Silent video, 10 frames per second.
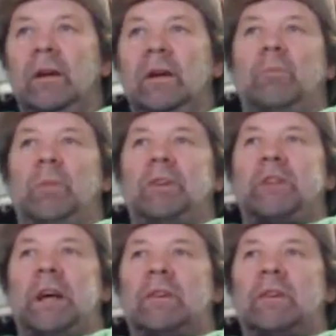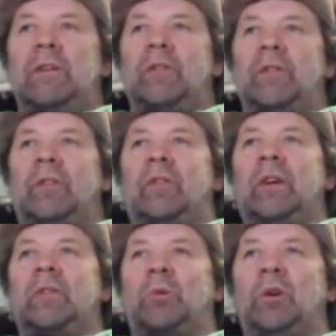My shot glass is
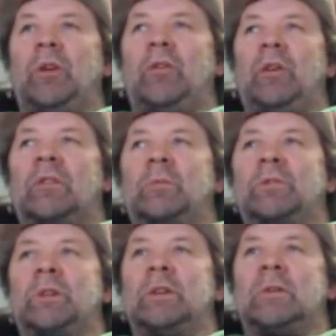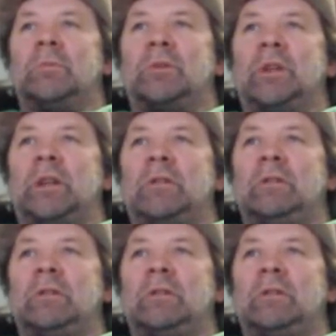6.6% complete.